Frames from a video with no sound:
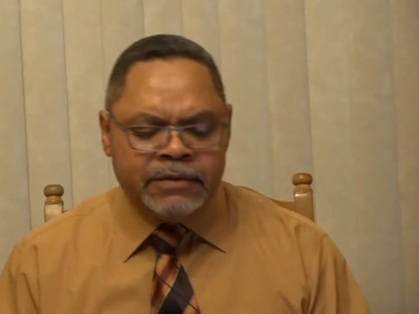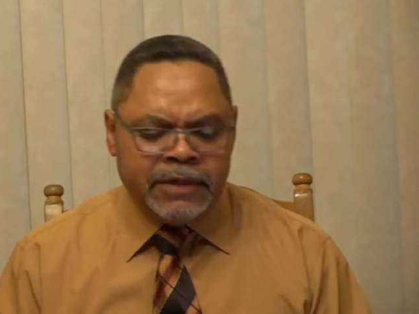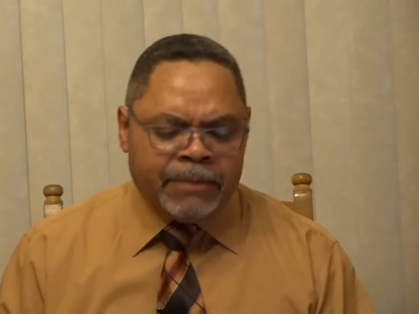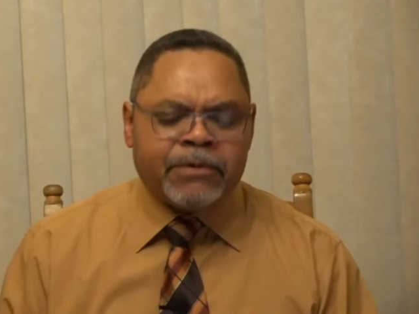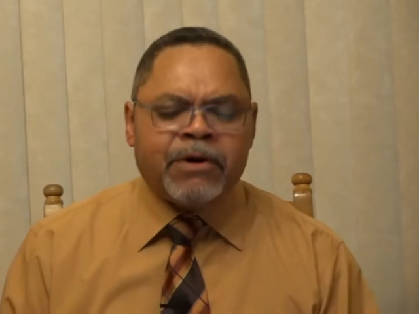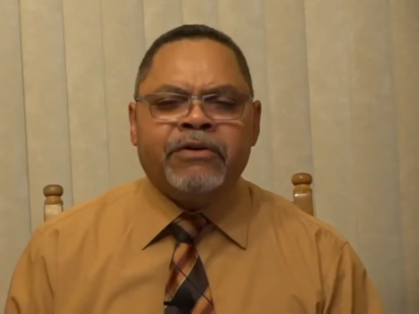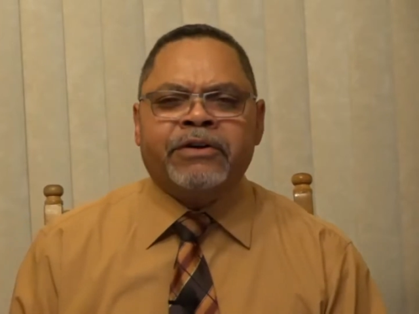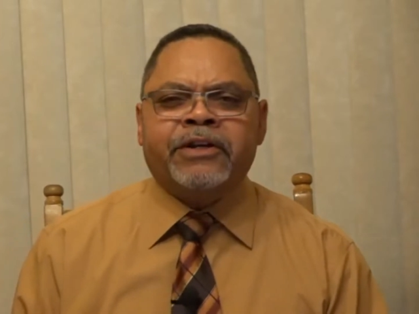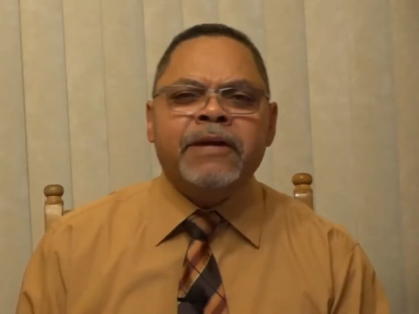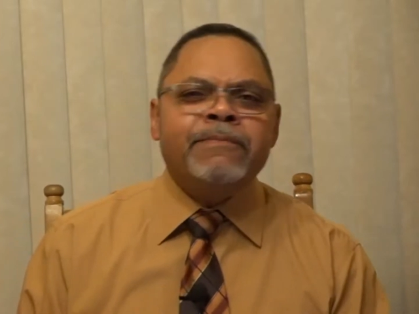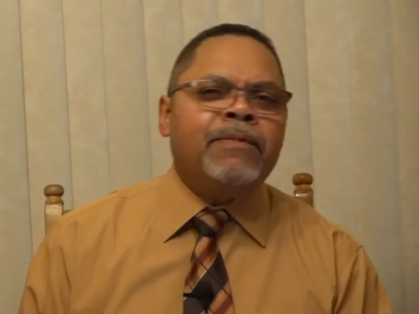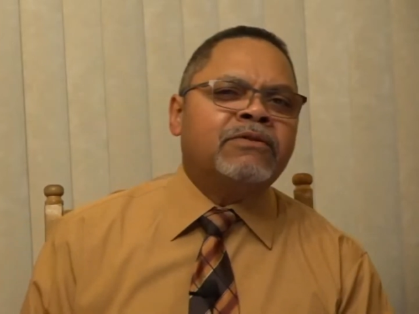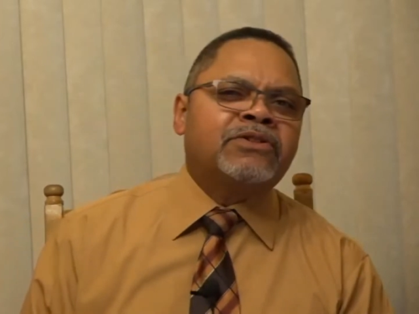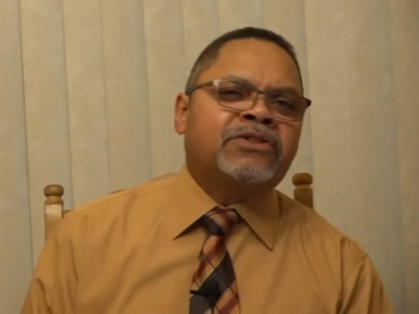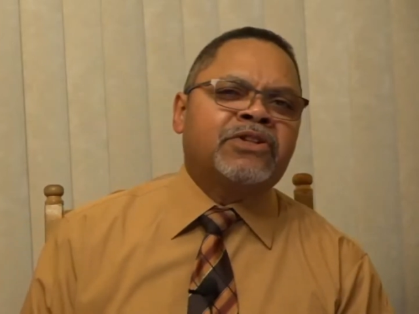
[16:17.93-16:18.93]
I'm going to keep
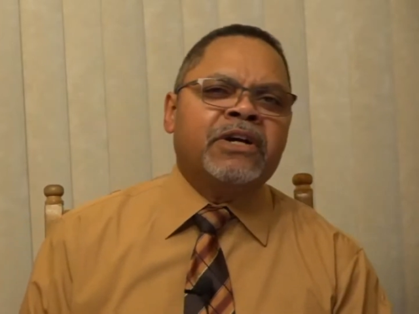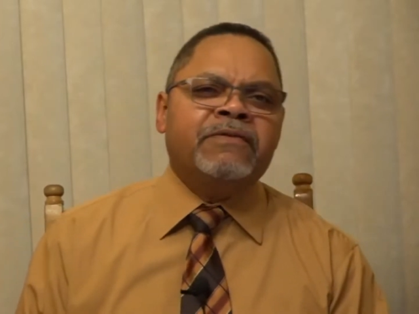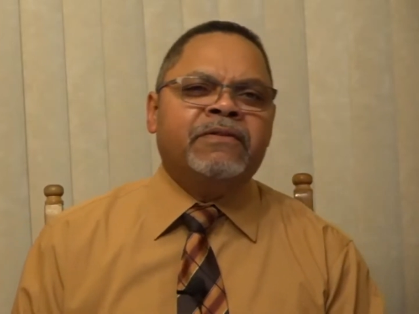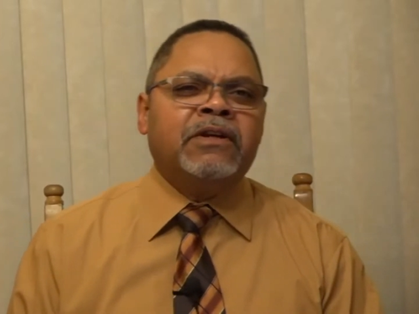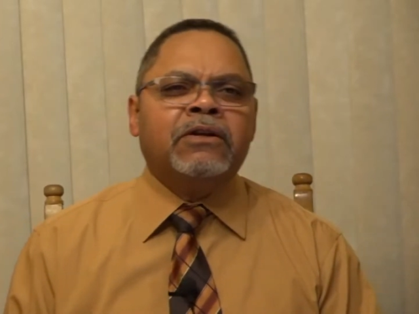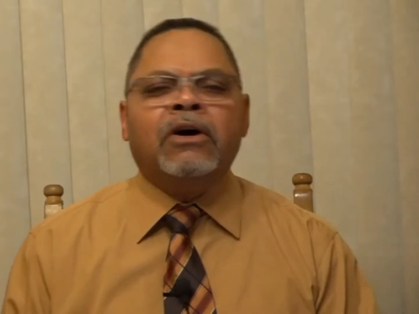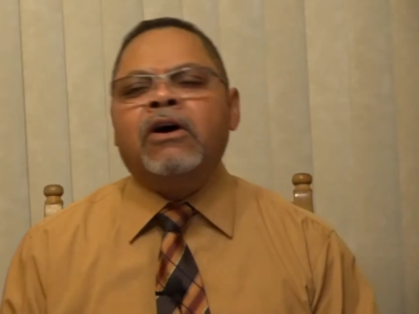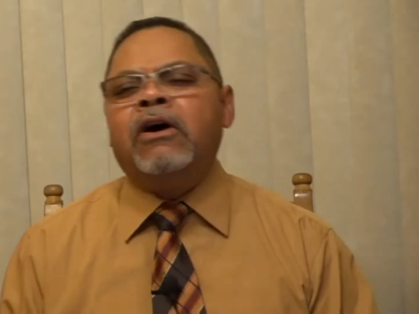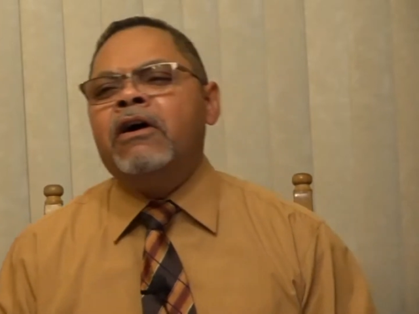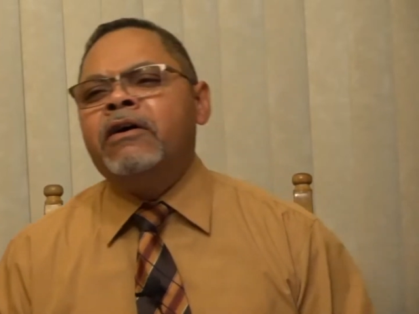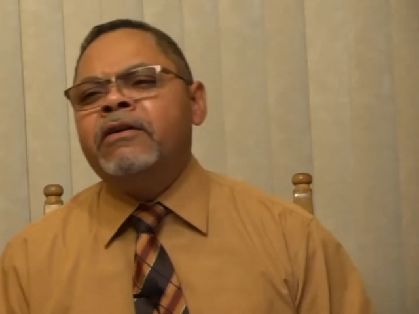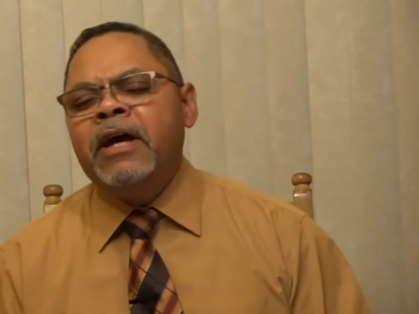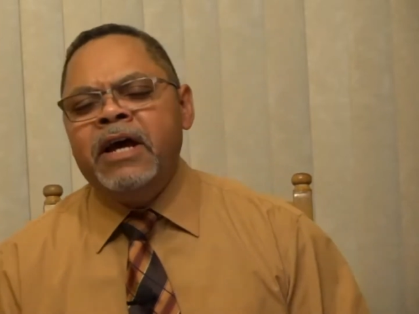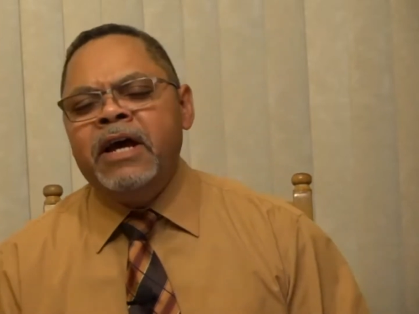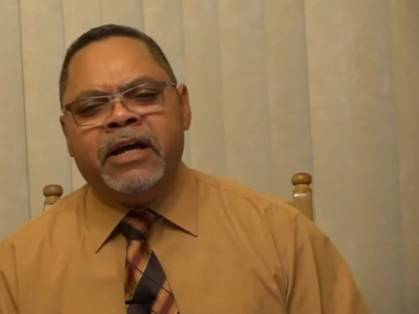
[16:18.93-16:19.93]
on serving the
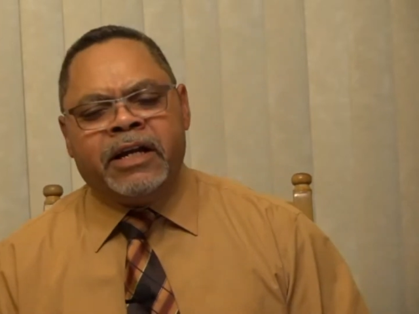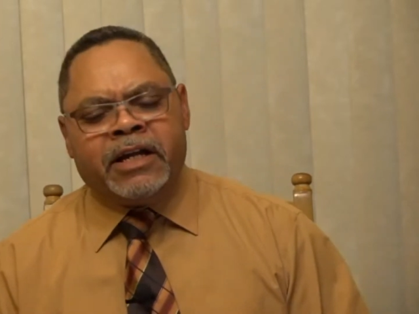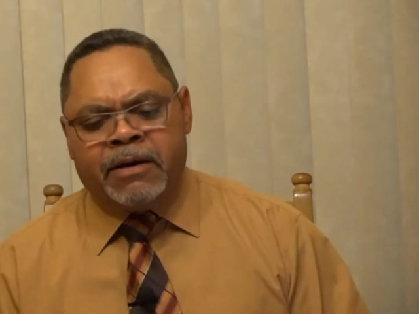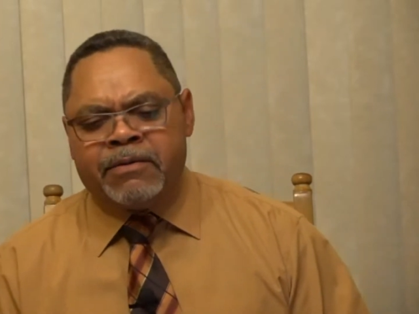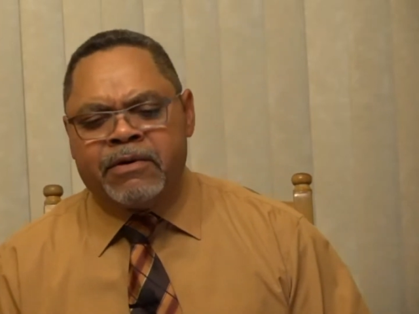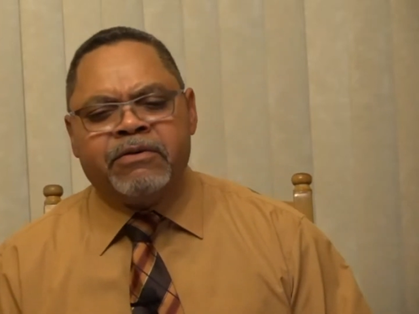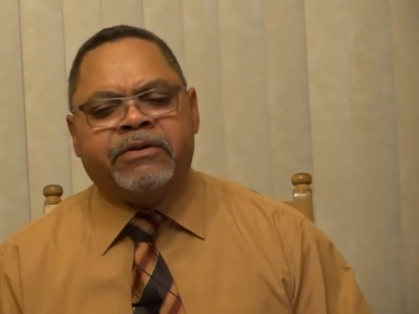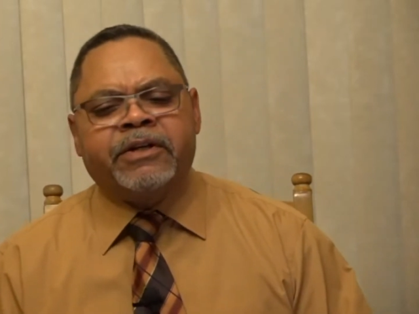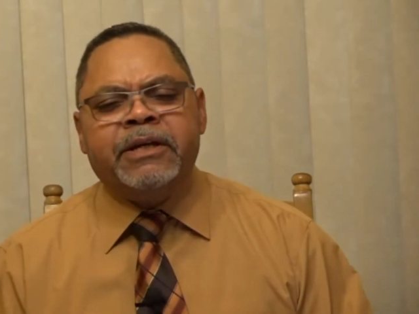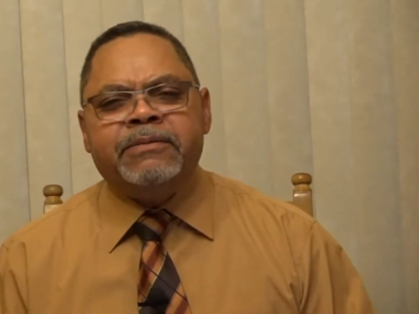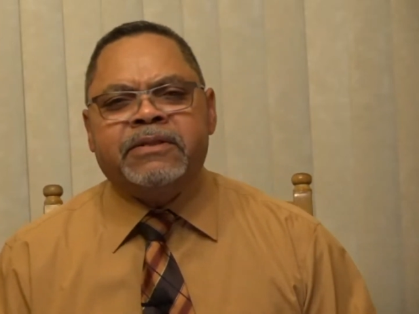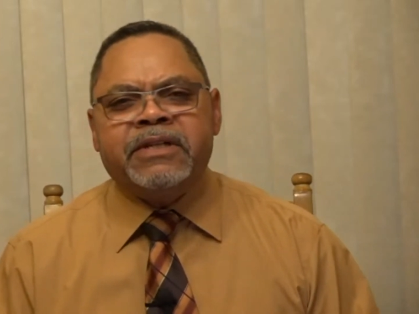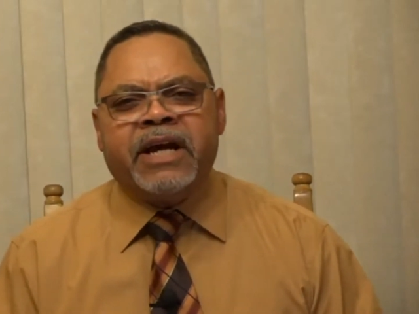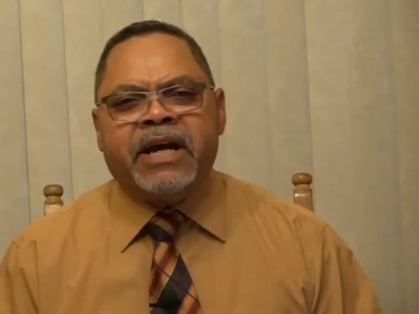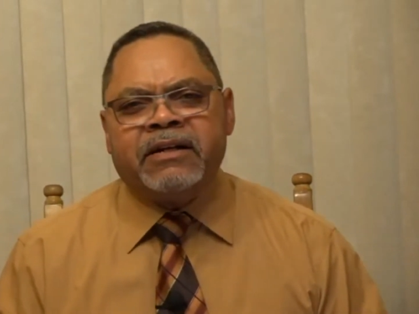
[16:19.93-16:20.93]
Lord, and I'm going to keep
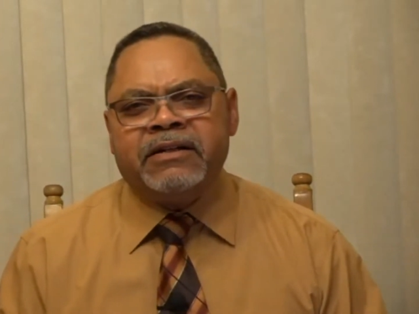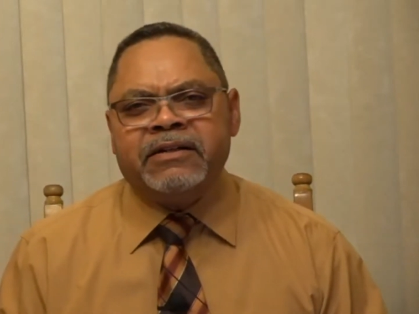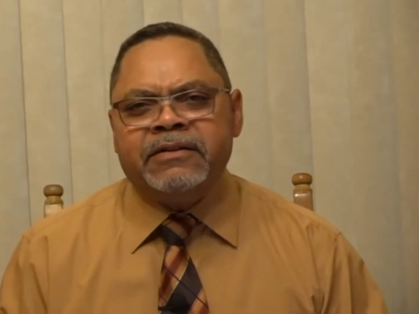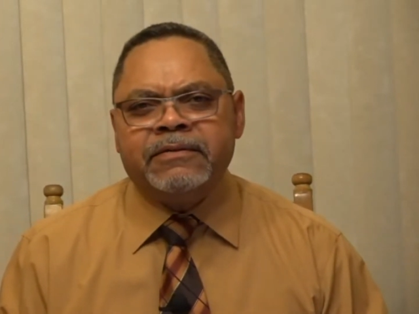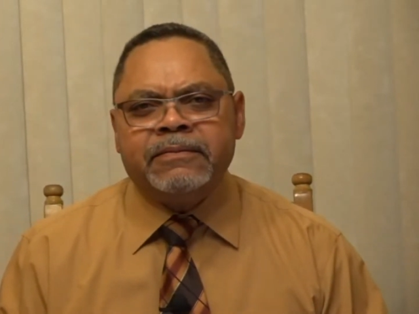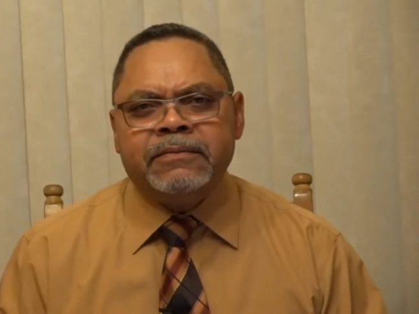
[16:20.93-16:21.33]
silent.